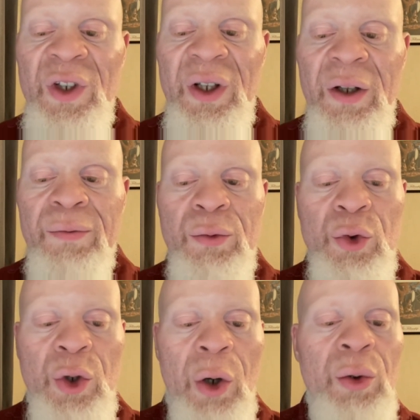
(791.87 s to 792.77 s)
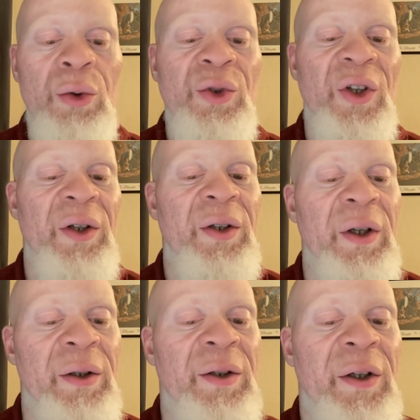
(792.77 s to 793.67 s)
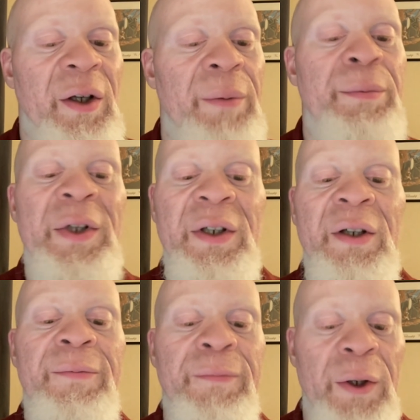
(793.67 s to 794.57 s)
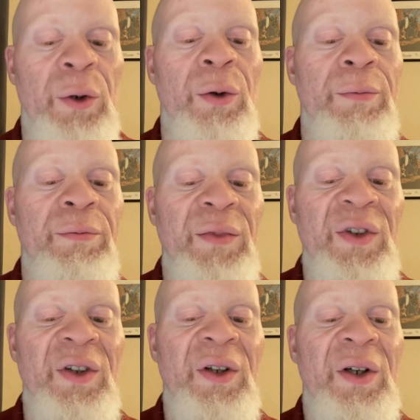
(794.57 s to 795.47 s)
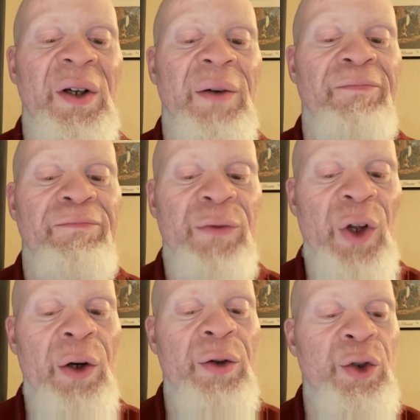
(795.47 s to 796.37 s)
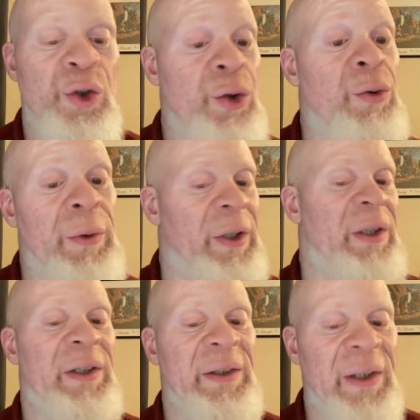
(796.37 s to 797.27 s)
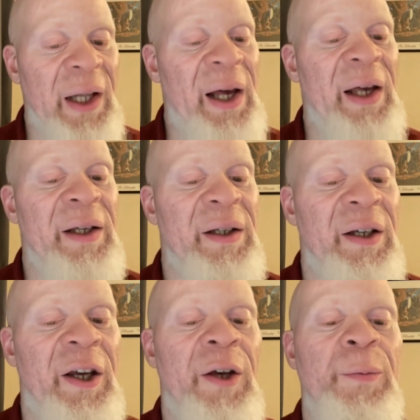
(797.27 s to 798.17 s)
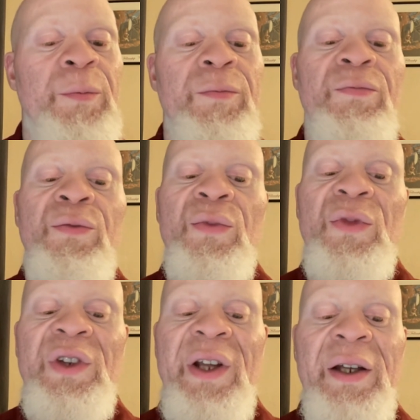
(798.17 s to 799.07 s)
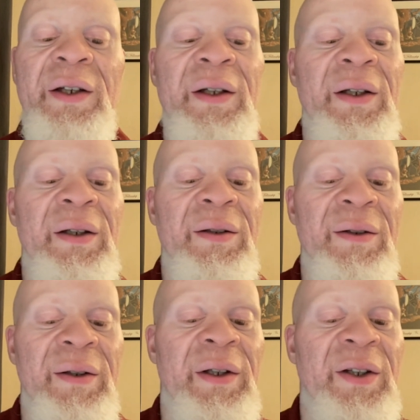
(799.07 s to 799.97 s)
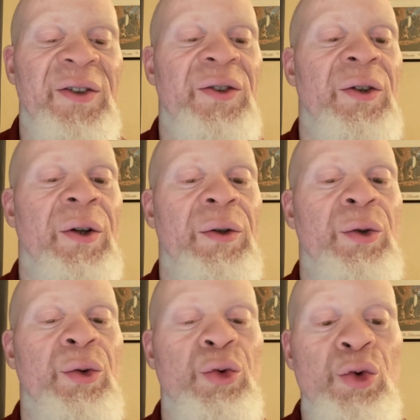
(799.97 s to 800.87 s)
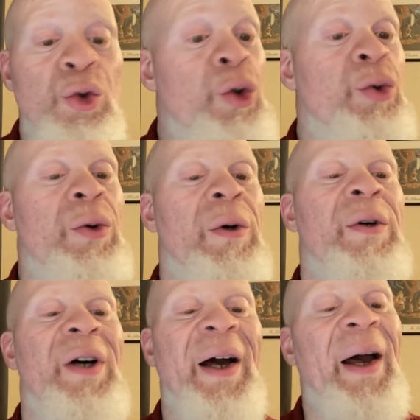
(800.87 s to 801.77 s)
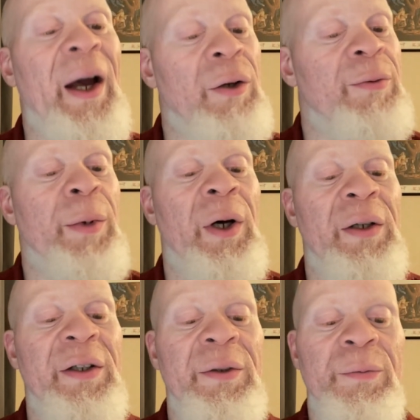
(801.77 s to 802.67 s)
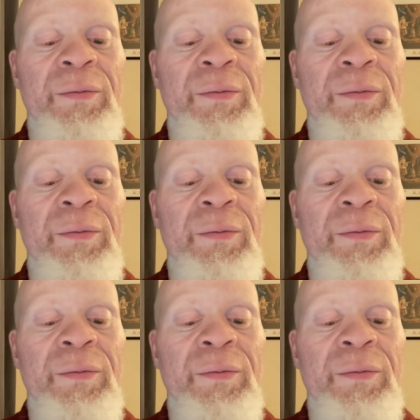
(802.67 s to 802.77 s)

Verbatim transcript: if those are the comedic films that you really like, then this new House Party,